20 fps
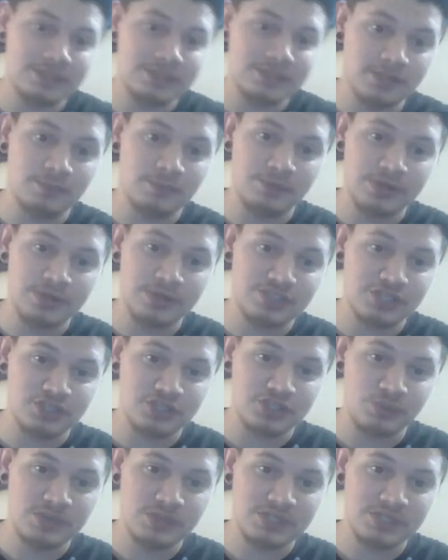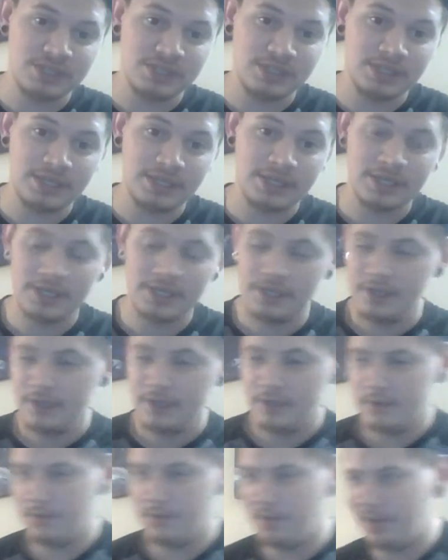to the bridge just recently.
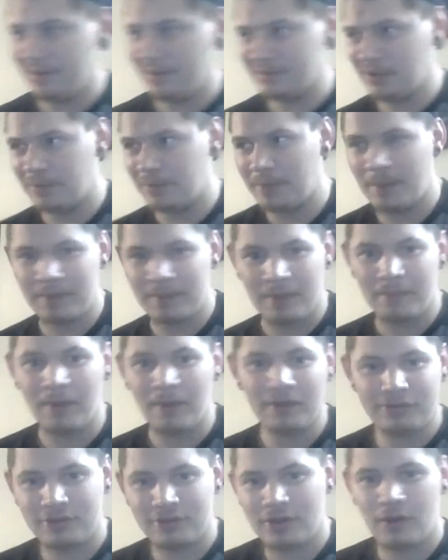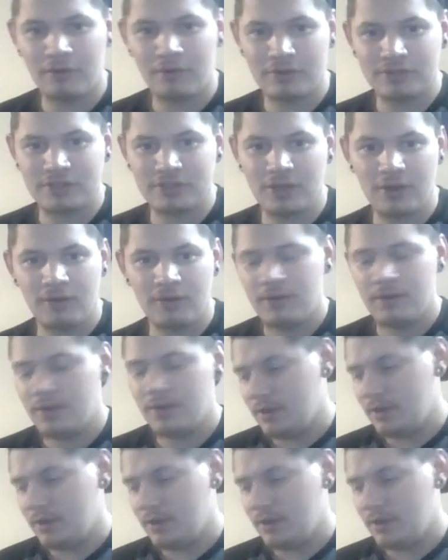I don't know, maybe a month ago or so.